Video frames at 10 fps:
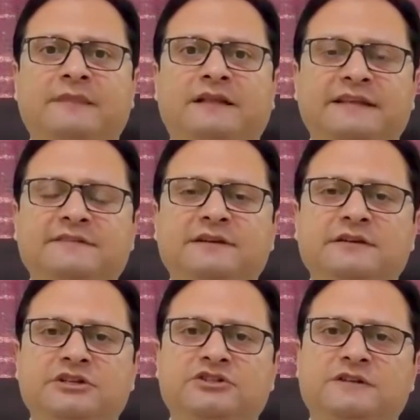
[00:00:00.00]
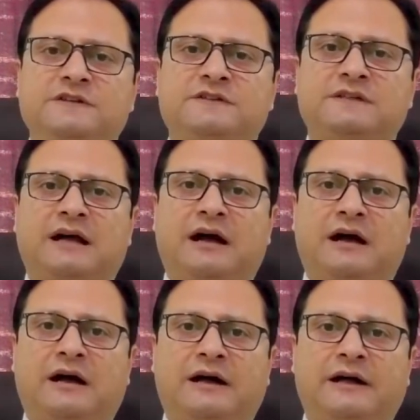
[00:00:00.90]
These conditions
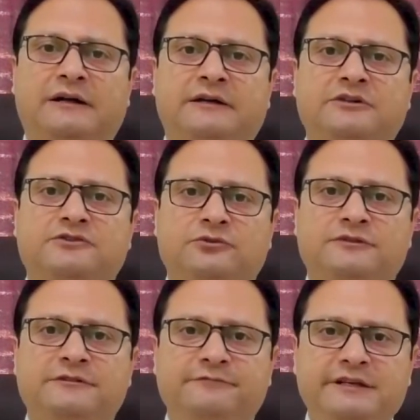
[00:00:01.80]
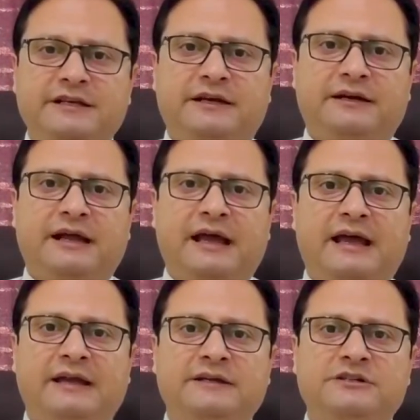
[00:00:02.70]
are so severe
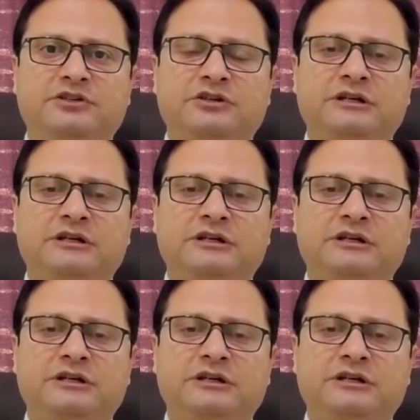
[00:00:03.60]
and